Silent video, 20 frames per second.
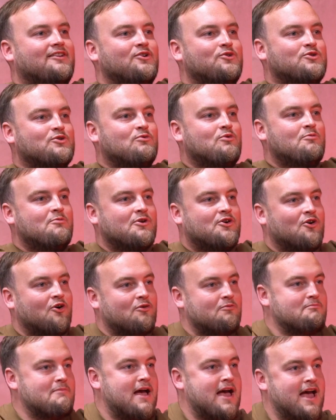There was a woman
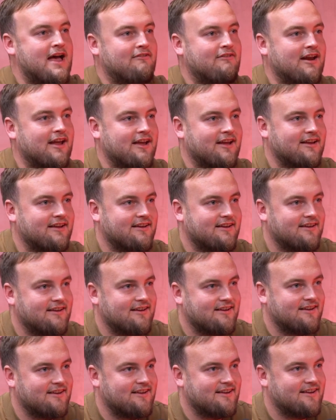called Mary.
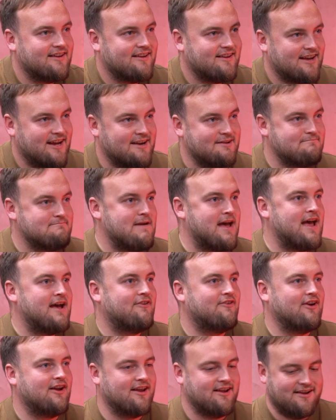And
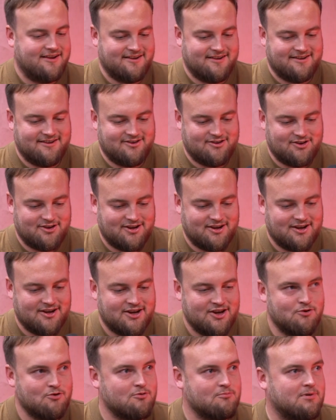Mary,
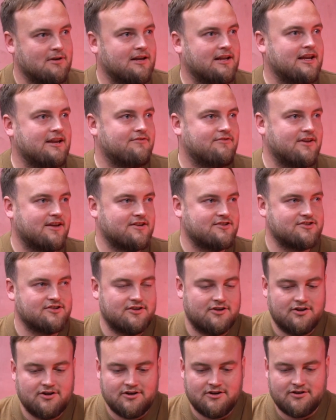you wouldn't believe this,
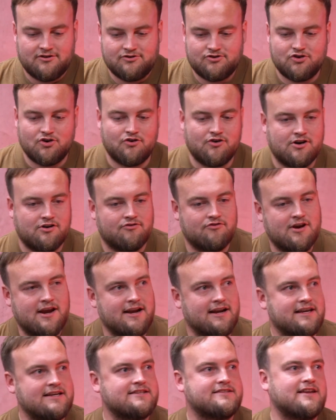during a
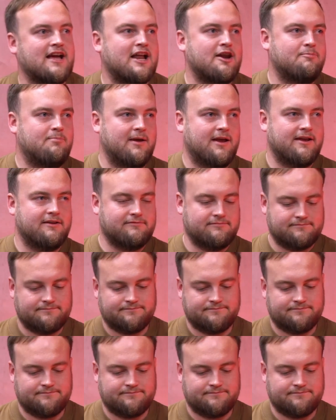really sad bit.